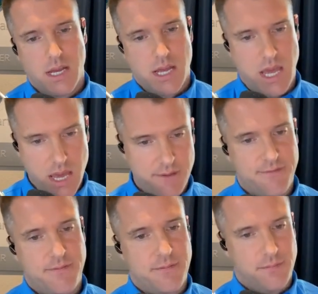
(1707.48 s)

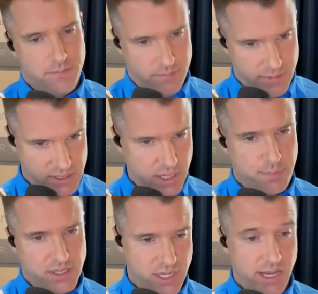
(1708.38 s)
if the
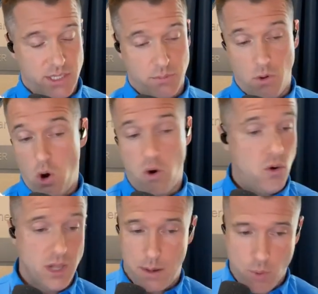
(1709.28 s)
CPC is a whole
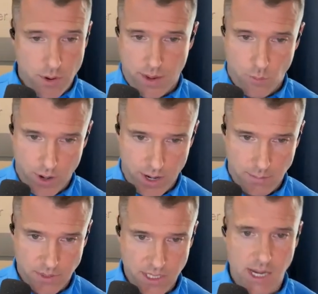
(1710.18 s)
lot more than what I'm
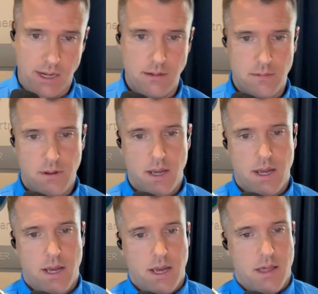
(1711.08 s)
saying,
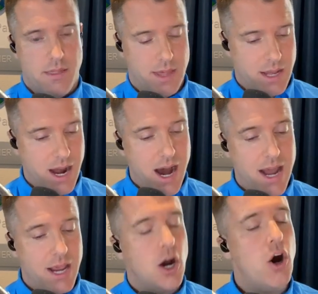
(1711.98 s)
then I
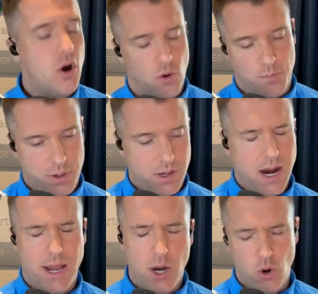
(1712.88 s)
hope
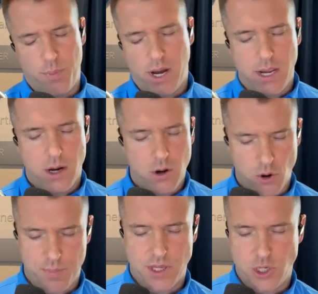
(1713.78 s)

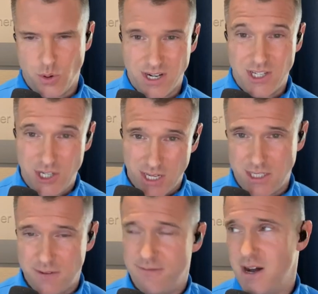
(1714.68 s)
that you are
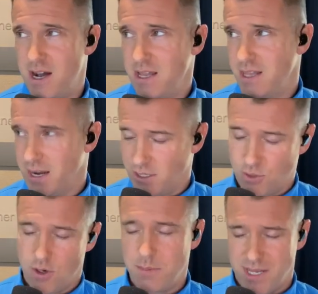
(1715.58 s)
justifying that
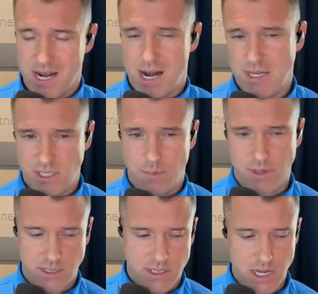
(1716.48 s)
extremely high
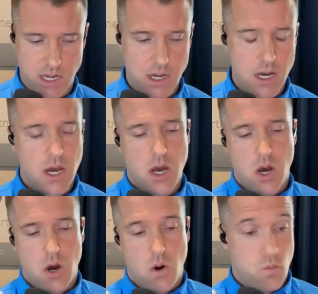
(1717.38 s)
CPC
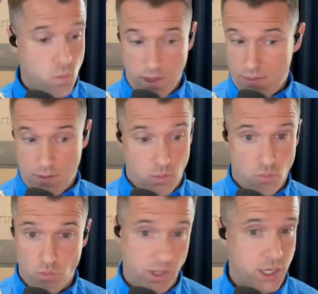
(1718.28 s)
with
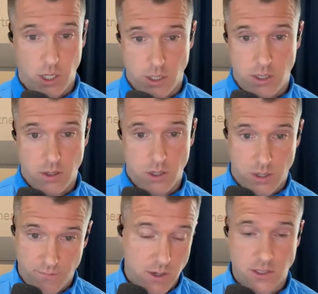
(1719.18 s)
really good
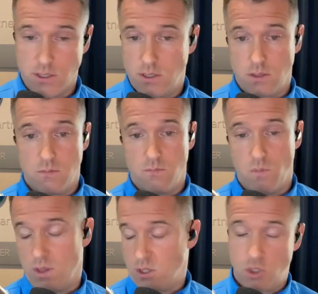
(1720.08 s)
conversions, with
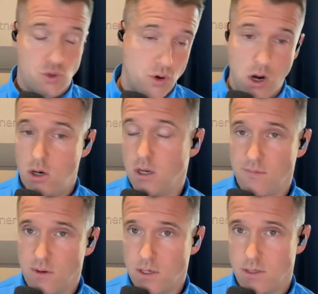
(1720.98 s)
a strong
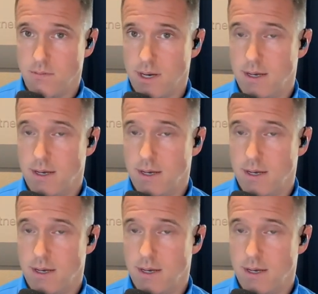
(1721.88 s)
conversion rate.